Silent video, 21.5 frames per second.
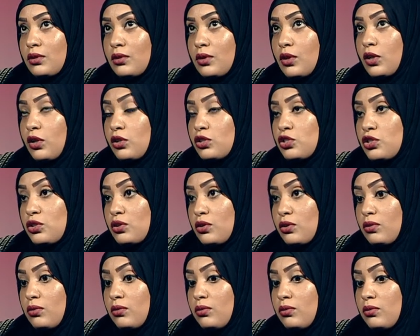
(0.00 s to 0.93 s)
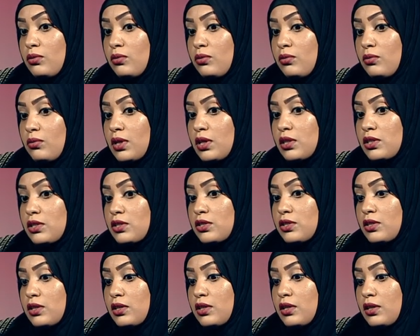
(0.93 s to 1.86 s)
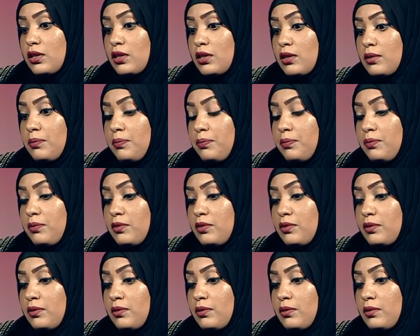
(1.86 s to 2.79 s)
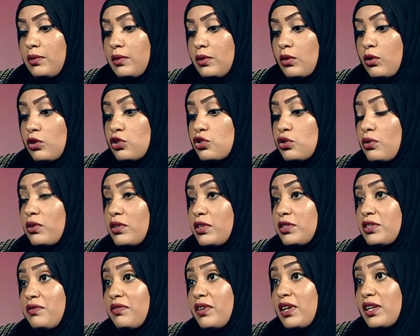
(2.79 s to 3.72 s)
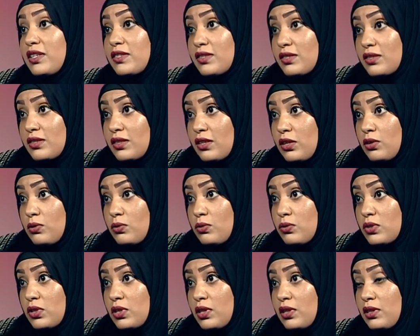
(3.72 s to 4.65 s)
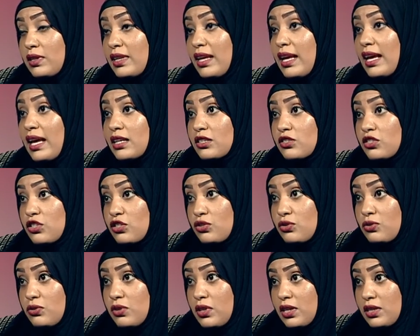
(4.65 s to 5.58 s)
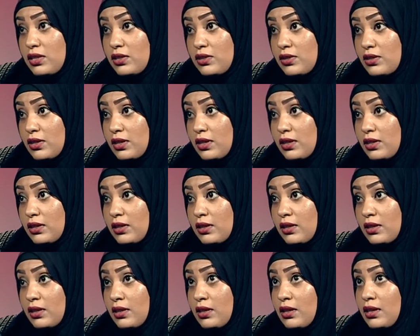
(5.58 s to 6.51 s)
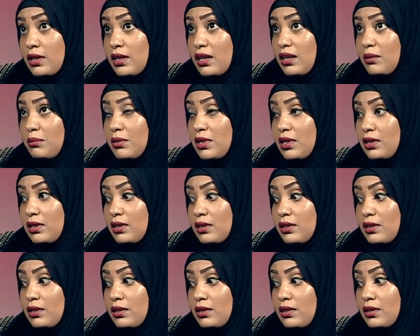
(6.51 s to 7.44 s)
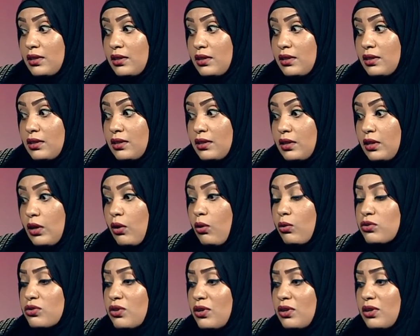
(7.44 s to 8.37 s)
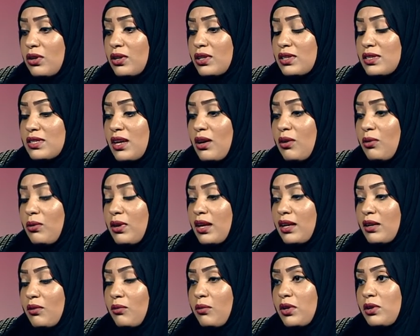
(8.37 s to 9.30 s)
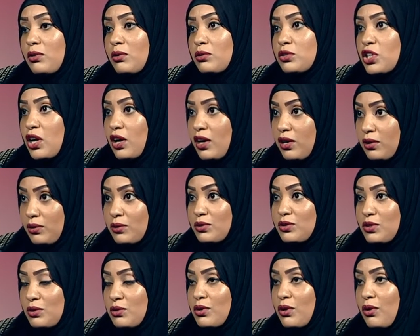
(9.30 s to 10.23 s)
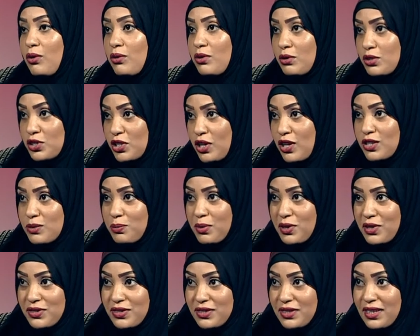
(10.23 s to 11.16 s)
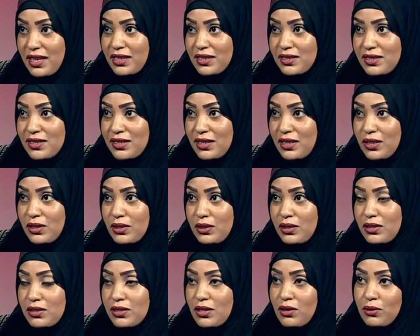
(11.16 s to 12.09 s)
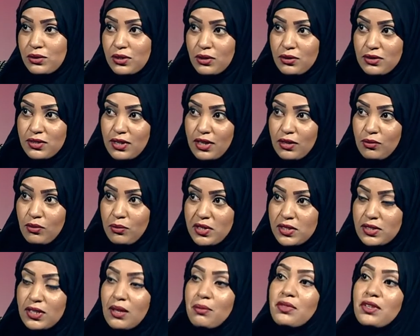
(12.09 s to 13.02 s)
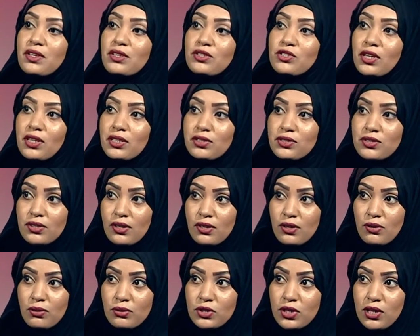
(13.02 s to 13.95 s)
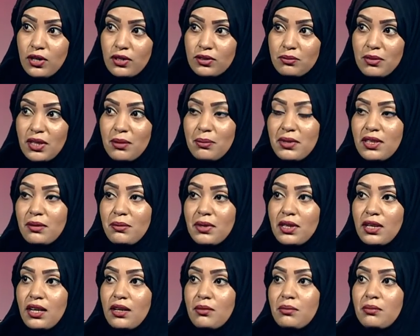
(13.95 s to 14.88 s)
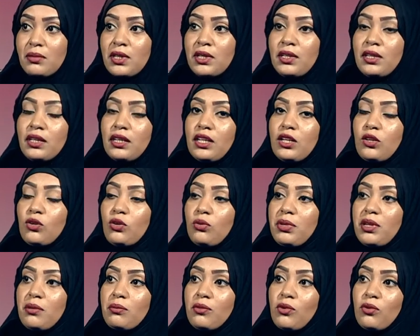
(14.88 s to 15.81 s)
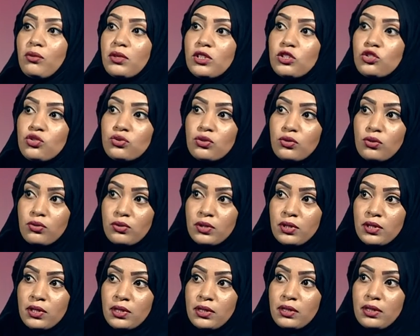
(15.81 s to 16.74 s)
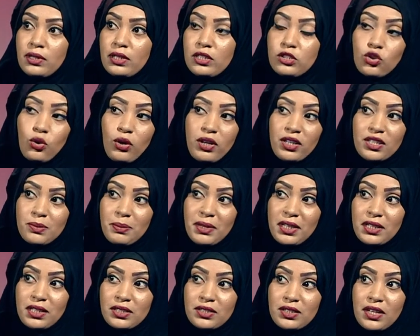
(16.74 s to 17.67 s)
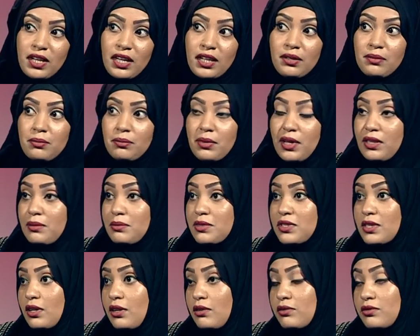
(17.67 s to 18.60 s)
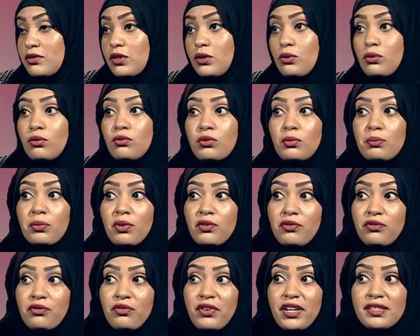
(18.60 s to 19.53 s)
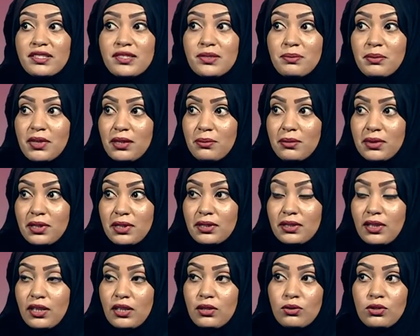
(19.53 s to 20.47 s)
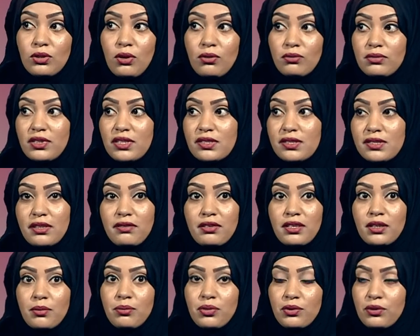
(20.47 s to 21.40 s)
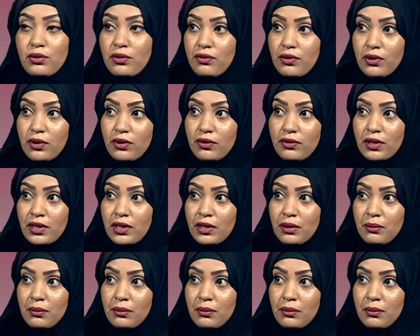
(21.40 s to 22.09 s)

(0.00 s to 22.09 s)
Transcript: Control the devices they're using, their access to the internet. I mean, also you can tell, like, when your child, you know your child's personality, the telltale sign would be something changes in your child. Maybe they become a little bit more withdrawn, enjoying spending time by themselves, new group of friends maybe that you don't necessarily approve of.